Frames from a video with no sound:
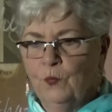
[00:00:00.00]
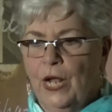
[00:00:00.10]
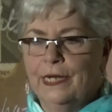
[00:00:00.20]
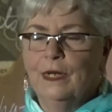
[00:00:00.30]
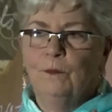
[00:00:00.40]

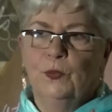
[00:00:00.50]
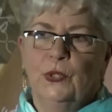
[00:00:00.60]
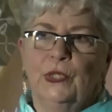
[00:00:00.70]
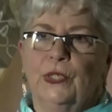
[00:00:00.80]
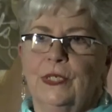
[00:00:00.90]
writing a
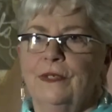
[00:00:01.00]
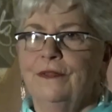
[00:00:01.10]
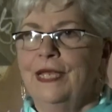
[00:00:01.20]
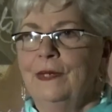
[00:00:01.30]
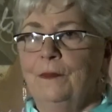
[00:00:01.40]
book
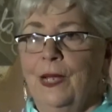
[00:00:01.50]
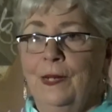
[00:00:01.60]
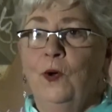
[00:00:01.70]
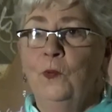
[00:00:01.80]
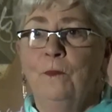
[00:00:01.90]
that
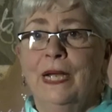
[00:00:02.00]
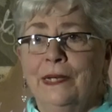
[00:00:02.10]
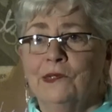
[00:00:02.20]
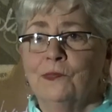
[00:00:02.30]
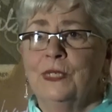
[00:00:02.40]
I hope my
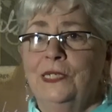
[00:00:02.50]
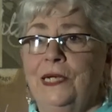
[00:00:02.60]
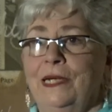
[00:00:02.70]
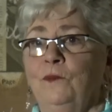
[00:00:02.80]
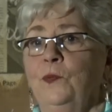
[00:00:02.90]
husband and
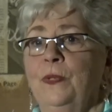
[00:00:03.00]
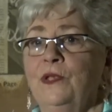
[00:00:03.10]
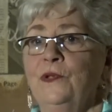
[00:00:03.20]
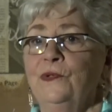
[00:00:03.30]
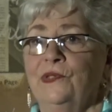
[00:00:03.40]
I will be
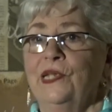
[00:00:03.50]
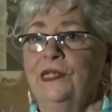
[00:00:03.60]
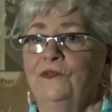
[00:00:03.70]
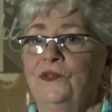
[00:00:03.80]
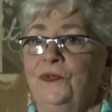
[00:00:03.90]

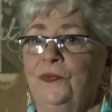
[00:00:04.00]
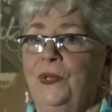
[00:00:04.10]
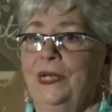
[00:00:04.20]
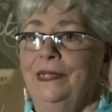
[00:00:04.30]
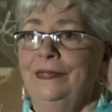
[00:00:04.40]
using
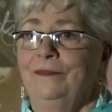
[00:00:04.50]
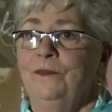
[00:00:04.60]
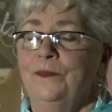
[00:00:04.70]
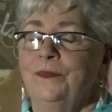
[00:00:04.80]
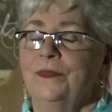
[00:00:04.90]
to uh,
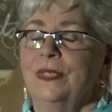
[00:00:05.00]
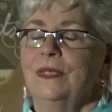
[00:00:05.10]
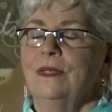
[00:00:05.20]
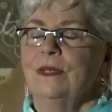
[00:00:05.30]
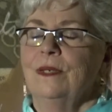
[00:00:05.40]

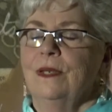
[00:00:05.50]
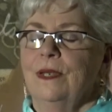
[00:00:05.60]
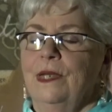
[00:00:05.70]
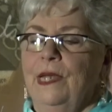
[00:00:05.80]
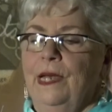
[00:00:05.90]

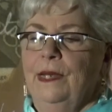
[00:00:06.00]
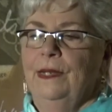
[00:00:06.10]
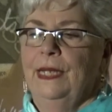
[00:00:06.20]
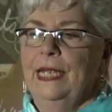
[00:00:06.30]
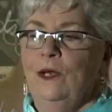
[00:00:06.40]

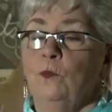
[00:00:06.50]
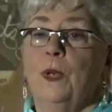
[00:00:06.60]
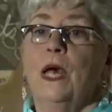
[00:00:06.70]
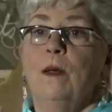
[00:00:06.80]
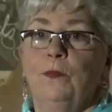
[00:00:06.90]
uh help
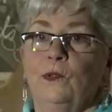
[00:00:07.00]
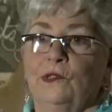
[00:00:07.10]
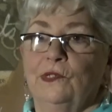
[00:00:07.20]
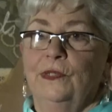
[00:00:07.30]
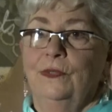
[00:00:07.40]

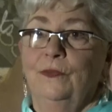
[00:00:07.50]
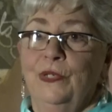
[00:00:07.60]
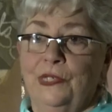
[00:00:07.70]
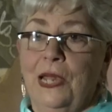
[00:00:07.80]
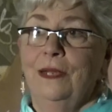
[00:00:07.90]
couples
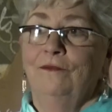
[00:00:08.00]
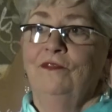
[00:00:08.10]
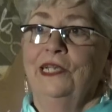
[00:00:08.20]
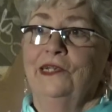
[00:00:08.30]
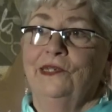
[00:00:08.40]
with
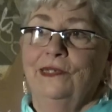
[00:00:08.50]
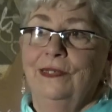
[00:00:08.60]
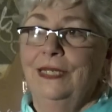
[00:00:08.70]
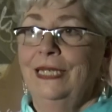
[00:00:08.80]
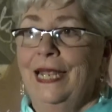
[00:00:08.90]
conflicts
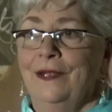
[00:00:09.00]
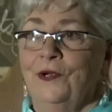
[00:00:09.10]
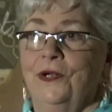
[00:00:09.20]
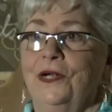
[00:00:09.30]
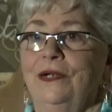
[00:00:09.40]
and
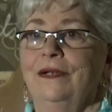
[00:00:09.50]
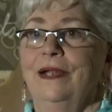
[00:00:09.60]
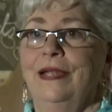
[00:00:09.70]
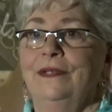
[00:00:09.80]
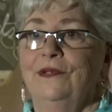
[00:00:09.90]
anger
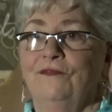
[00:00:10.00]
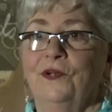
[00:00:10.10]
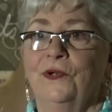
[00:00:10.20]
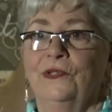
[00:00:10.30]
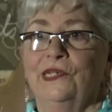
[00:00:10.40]
and
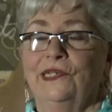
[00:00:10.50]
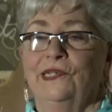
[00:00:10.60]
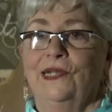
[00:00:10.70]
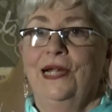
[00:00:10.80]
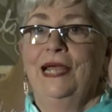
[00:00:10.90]
difficulties
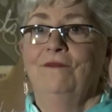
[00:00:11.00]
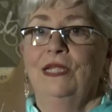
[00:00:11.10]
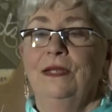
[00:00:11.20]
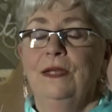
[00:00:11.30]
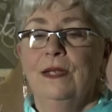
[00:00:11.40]
they're
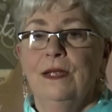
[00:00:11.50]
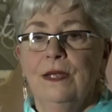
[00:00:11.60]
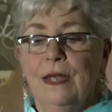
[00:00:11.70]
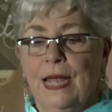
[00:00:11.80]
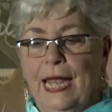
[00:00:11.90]
having.
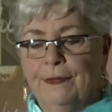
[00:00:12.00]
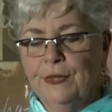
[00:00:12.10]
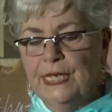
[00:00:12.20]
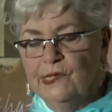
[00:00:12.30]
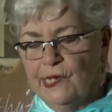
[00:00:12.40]
And
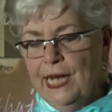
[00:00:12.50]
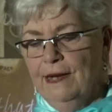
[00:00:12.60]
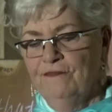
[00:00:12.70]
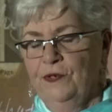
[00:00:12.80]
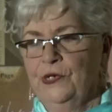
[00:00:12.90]
these
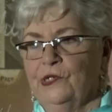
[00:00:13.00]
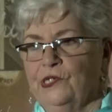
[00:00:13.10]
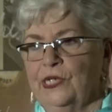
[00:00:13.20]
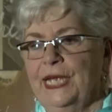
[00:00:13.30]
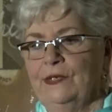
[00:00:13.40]

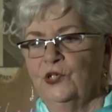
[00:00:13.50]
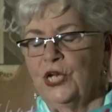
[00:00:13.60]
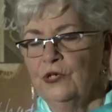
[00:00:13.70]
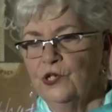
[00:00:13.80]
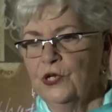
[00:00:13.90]
efforts at
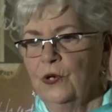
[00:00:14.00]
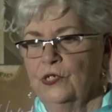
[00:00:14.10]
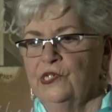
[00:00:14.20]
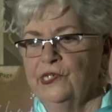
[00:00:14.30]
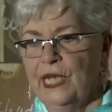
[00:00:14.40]
changing
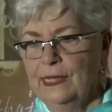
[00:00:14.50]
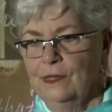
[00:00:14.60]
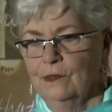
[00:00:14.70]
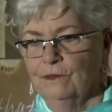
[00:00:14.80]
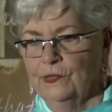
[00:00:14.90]

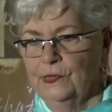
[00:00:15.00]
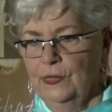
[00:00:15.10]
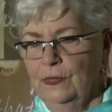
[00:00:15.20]
ourselves